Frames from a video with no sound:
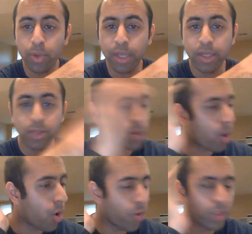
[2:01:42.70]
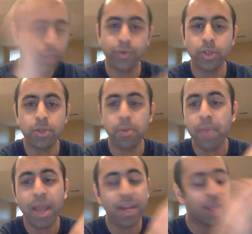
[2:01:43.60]
weeks. With all these reviews that have been
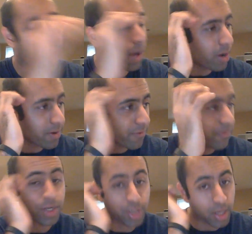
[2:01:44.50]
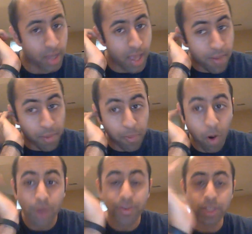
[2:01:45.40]
pending, I want to finish it. But
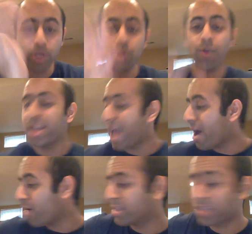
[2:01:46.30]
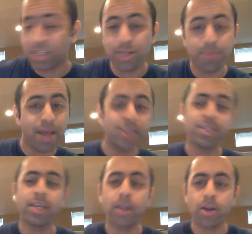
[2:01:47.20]
part of it, too, right now, it's such a mess
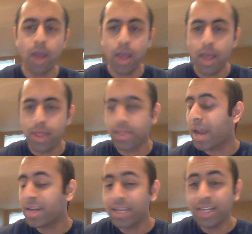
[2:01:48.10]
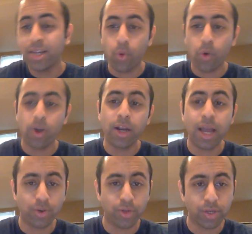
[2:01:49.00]
here that I need to
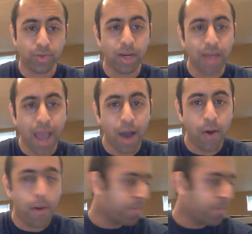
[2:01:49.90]
organize all this right now